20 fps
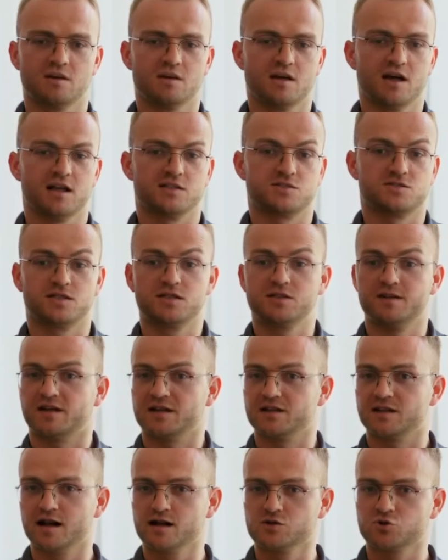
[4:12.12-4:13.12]
and see that
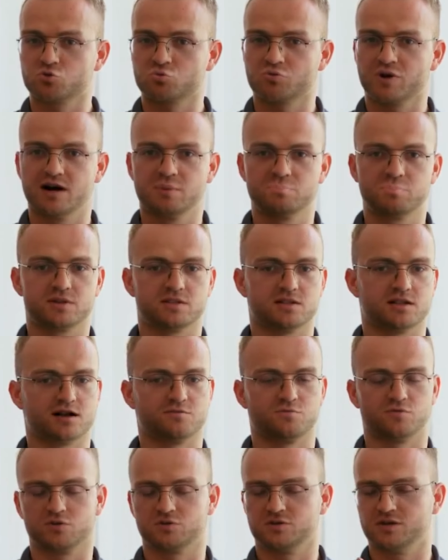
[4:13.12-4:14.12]
it has already been
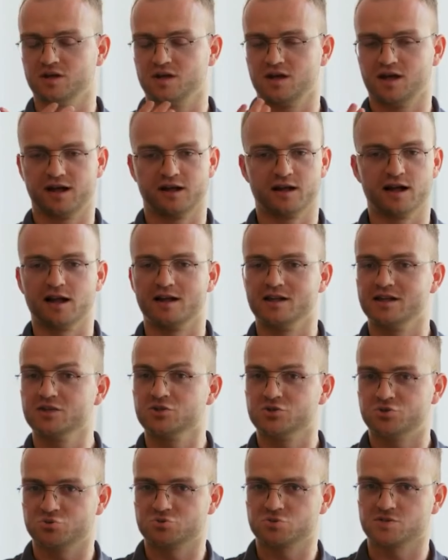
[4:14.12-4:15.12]
delivered and any
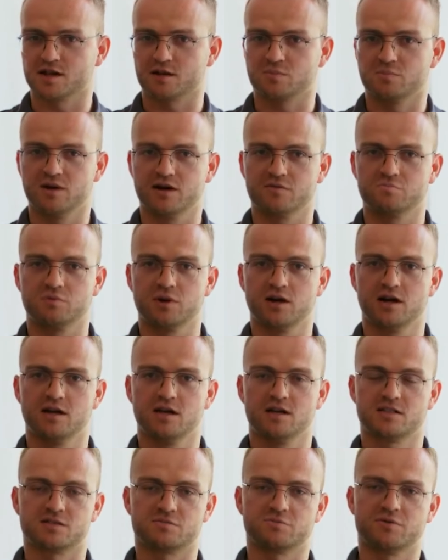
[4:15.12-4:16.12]
issues that may have been
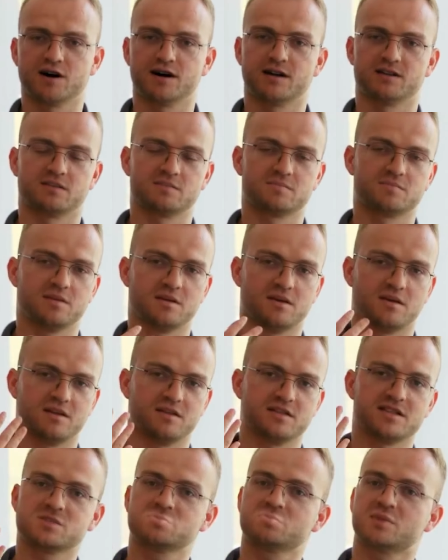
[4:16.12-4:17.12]
identified.
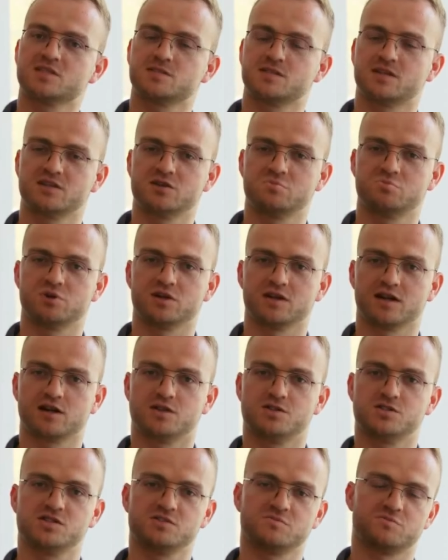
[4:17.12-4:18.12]
This means that
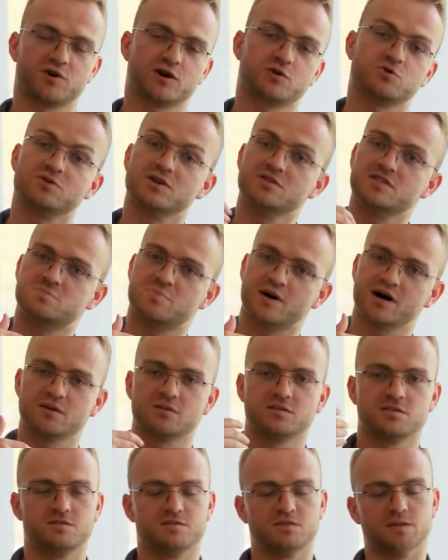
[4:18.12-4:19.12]
communication is very
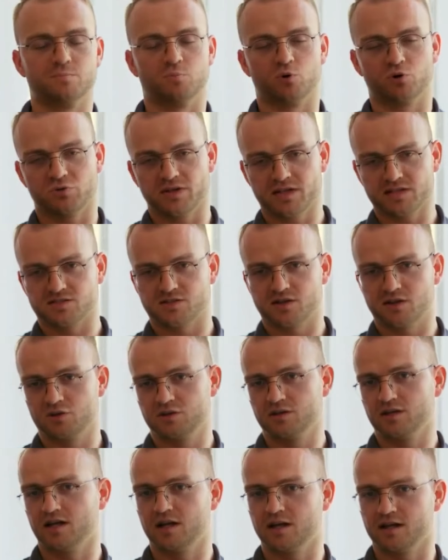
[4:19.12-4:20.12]
transparent, both
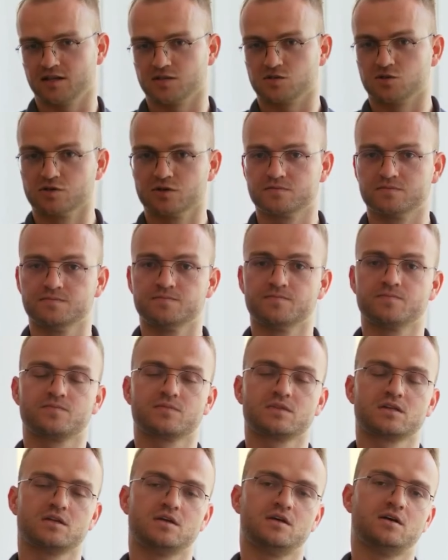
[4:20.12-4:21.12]
internally and externally,
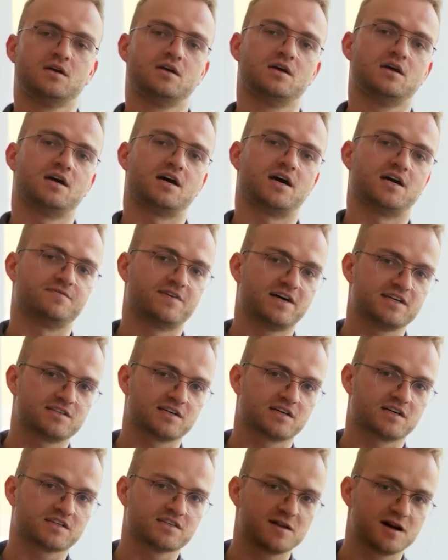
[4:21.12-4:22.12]
to the customer.
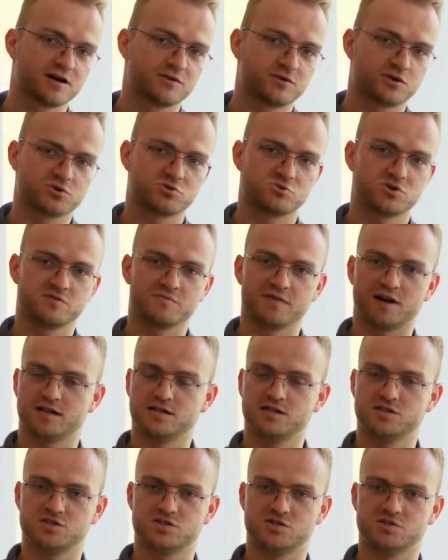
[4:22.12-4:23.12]
Another huge
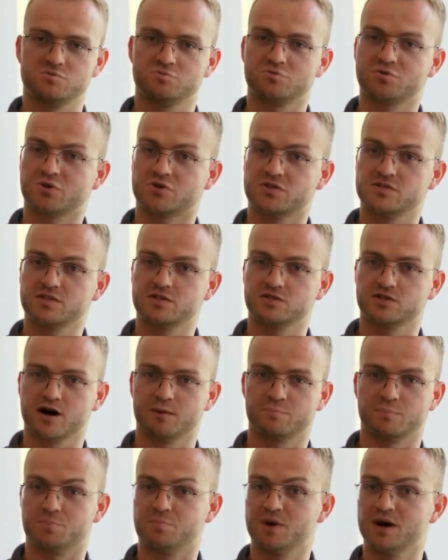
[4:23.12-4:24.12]
advantage is, of course, the
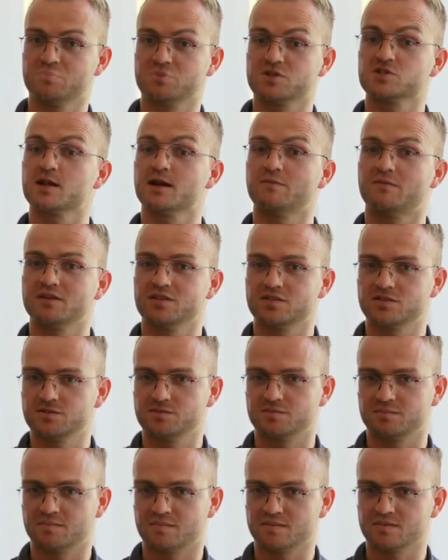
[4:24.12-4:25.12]
time and paper savings.
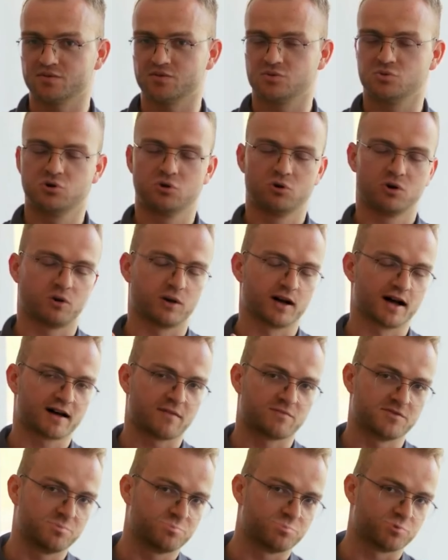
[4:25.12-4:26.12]
You no longer
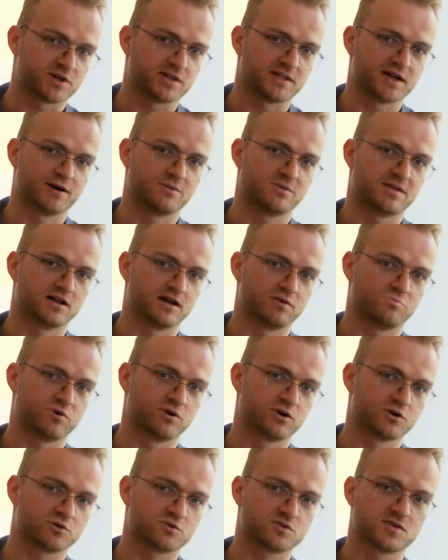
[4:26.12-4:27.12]
have to print out delivery
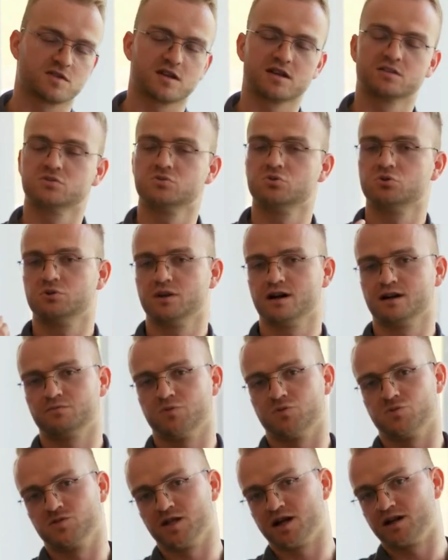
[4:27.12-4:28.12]
notes and you don't have to
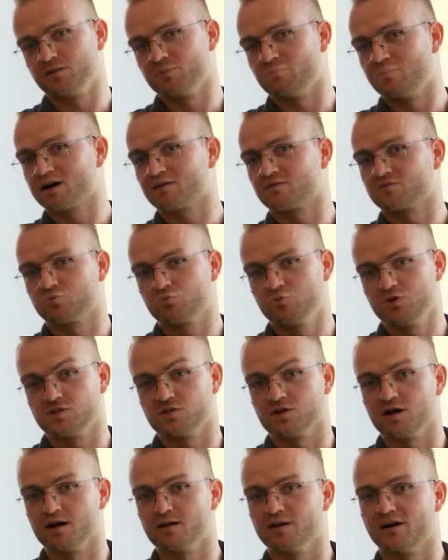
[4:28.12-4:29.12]
scan them afterwards
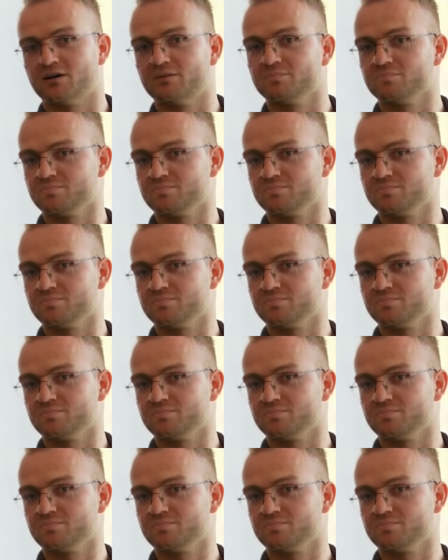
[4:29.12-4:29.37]
either.